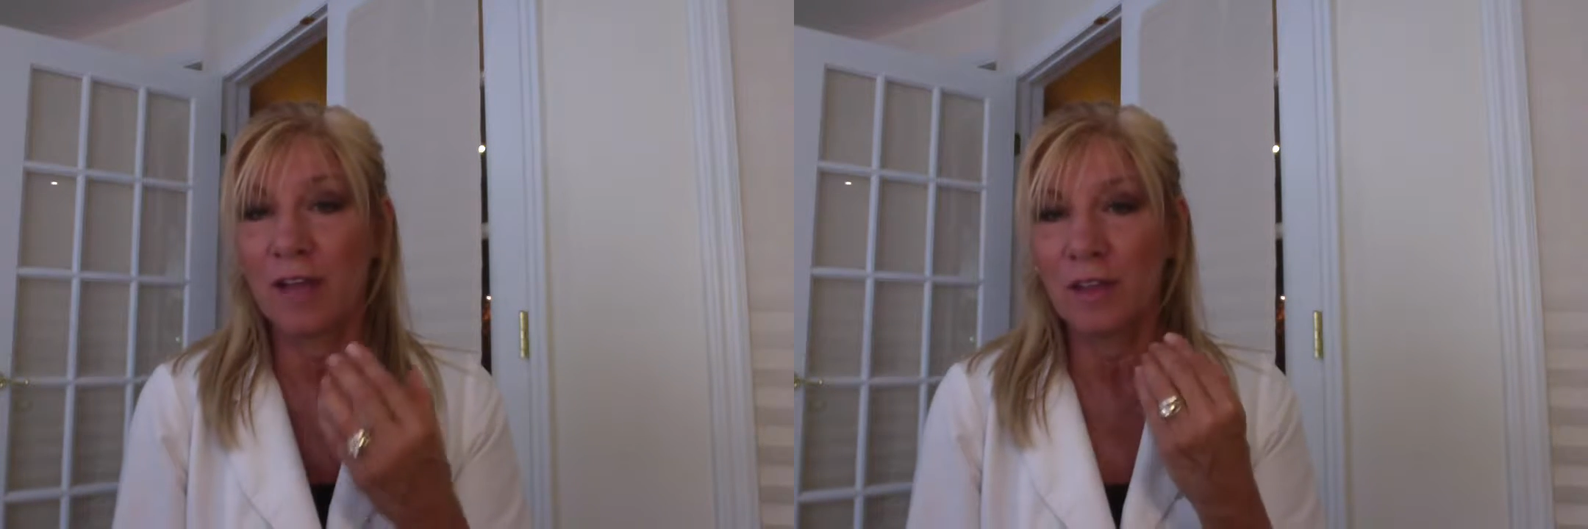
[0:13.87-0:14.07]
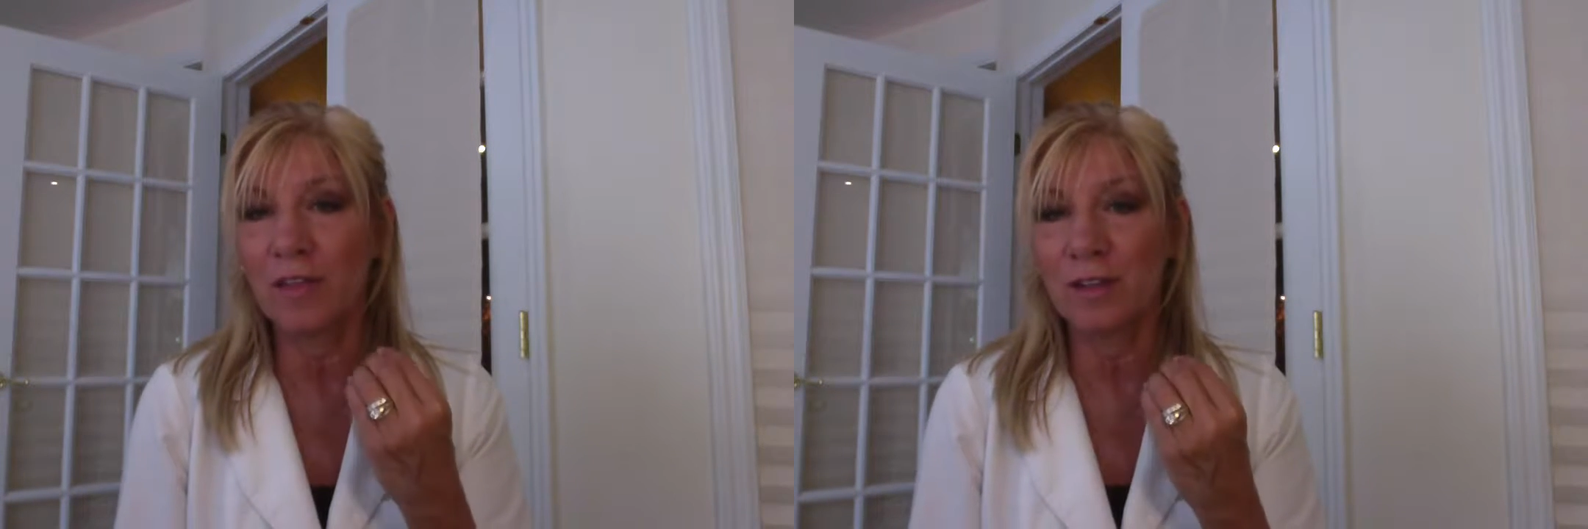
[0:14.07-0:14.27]

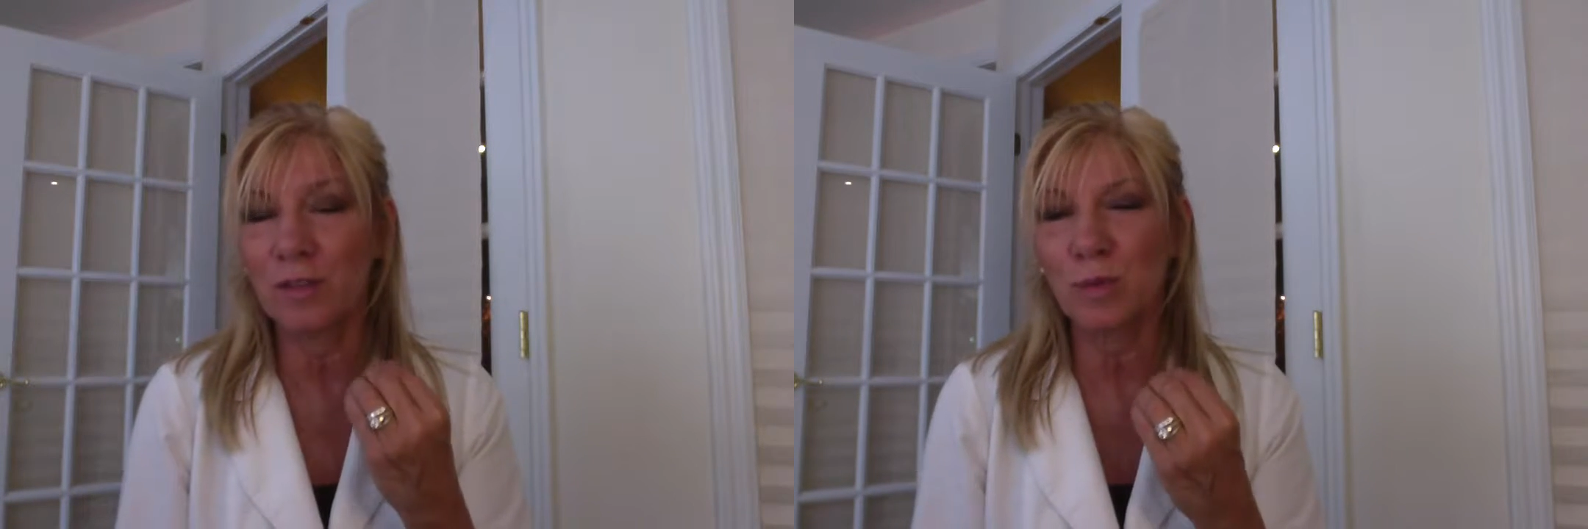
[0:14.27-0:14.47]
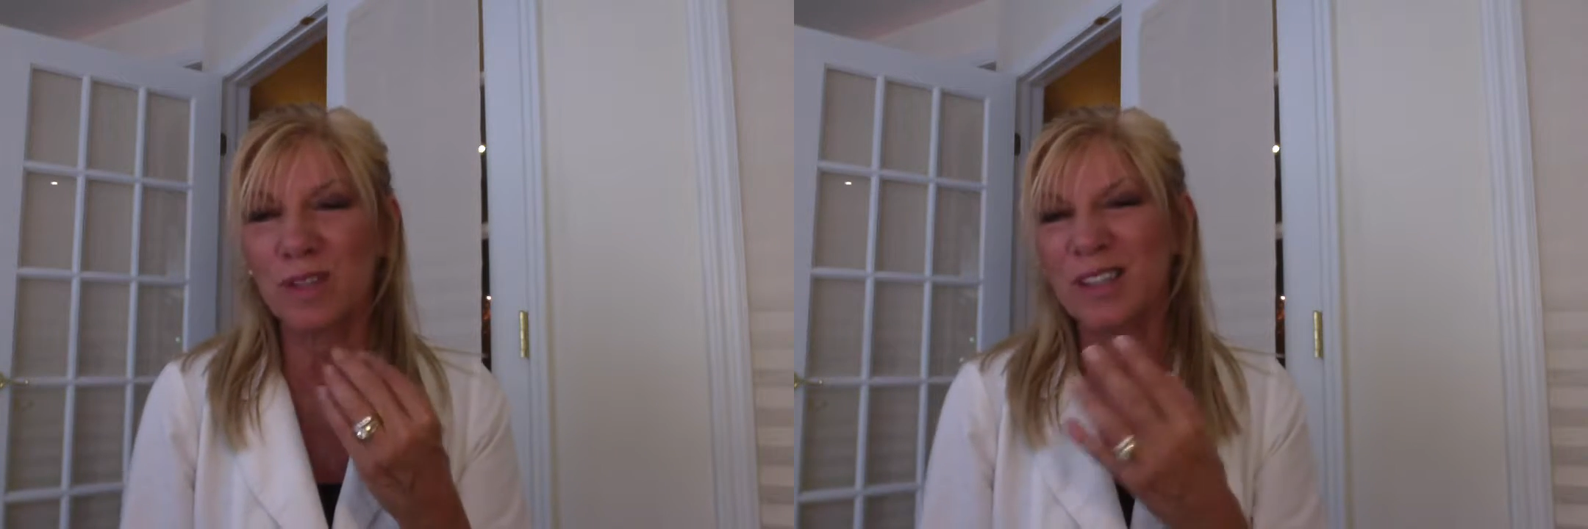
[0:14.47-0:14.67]
then
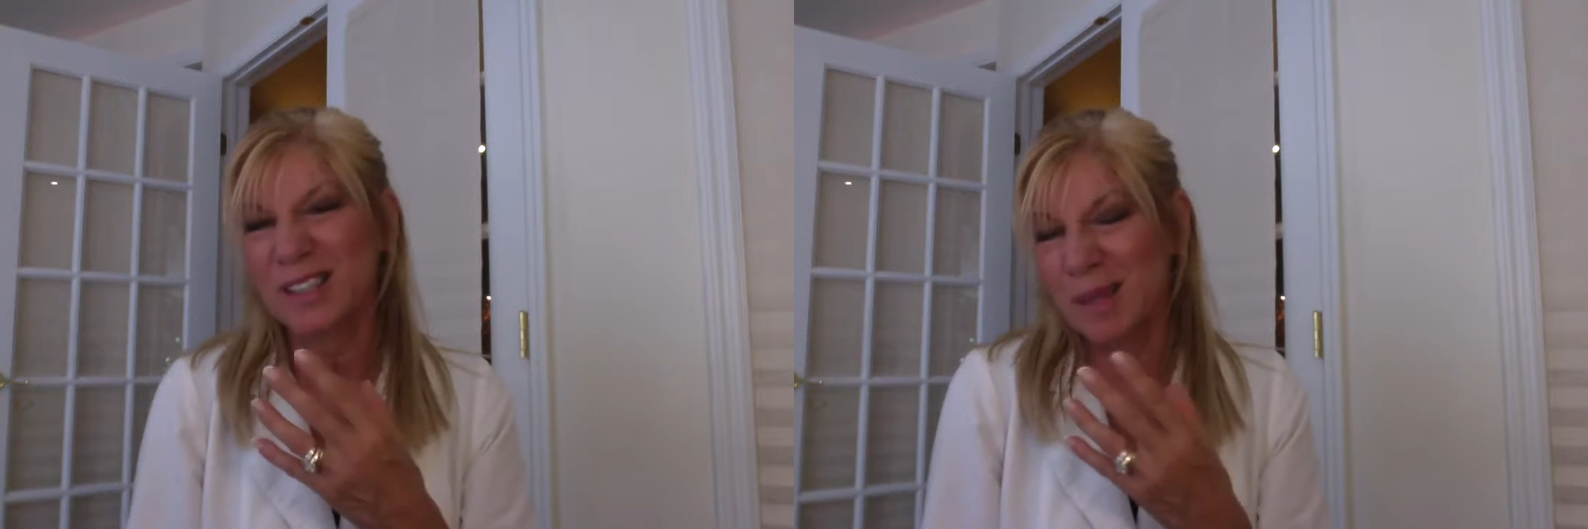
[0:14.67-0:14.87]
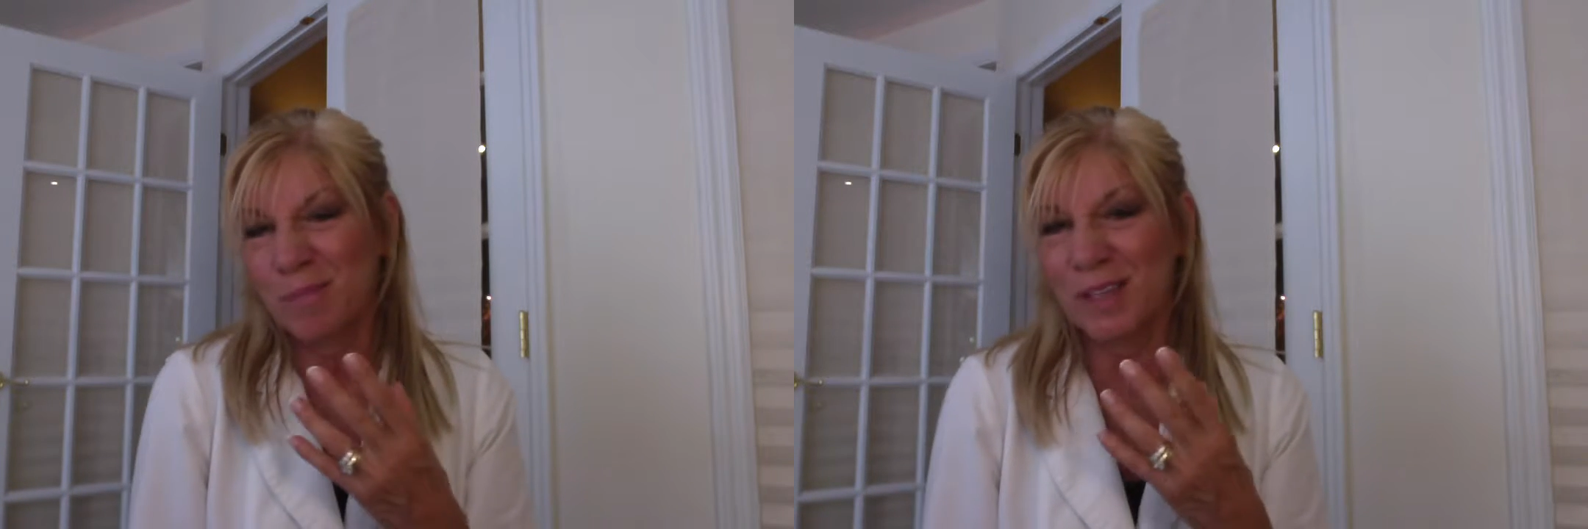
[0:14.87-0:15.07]
there's really
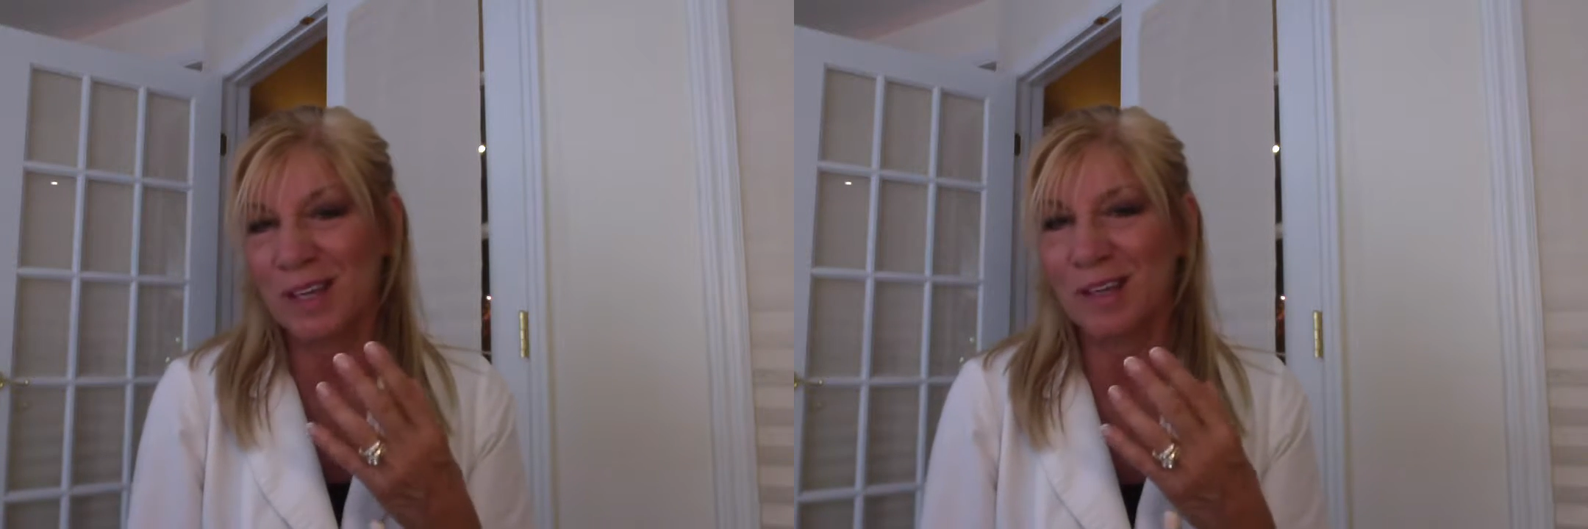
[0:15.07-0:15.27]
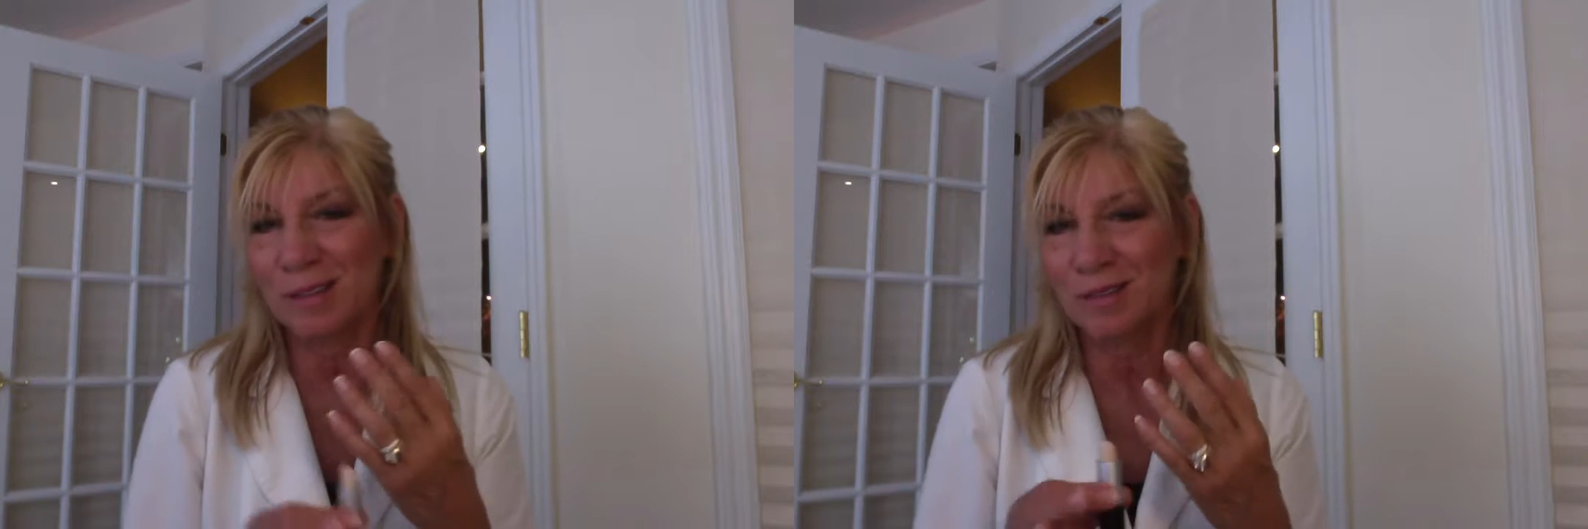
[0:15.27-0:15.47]

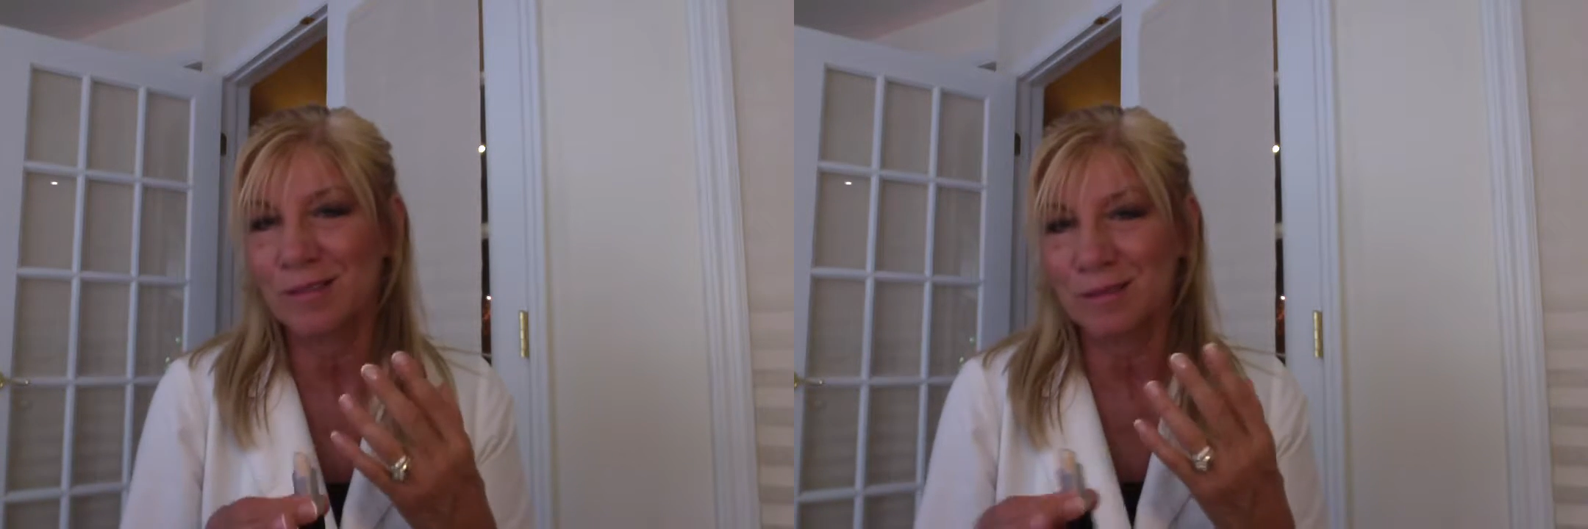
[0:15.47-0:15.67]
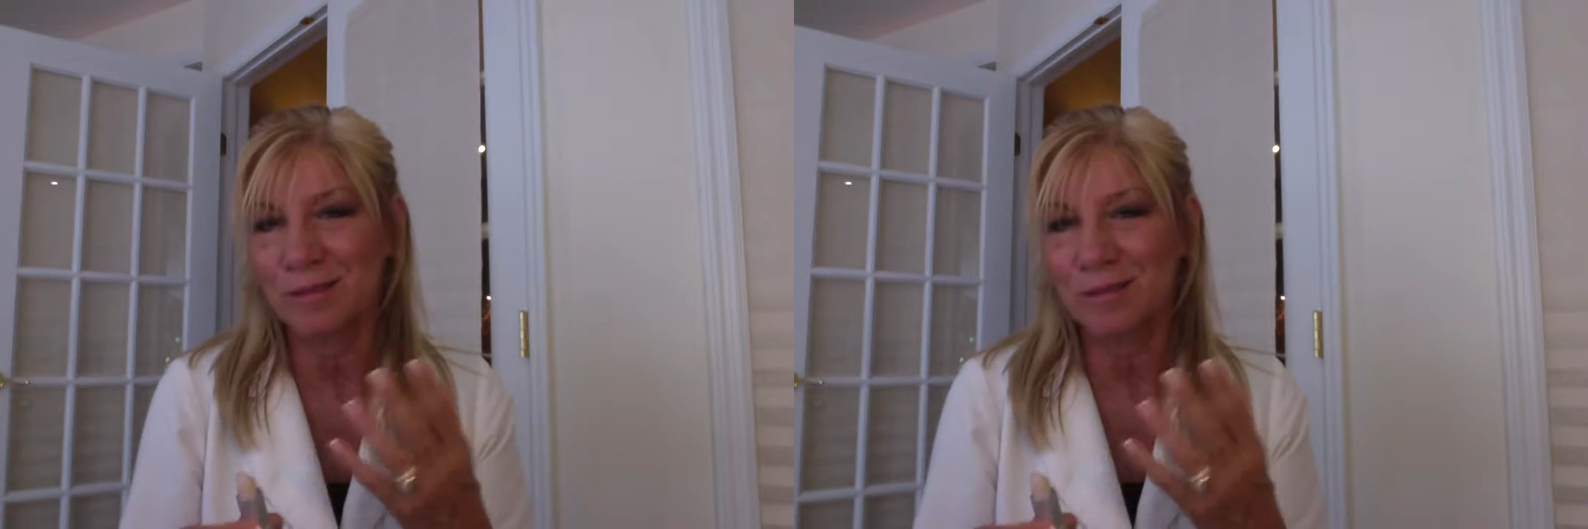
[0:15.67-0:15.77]
something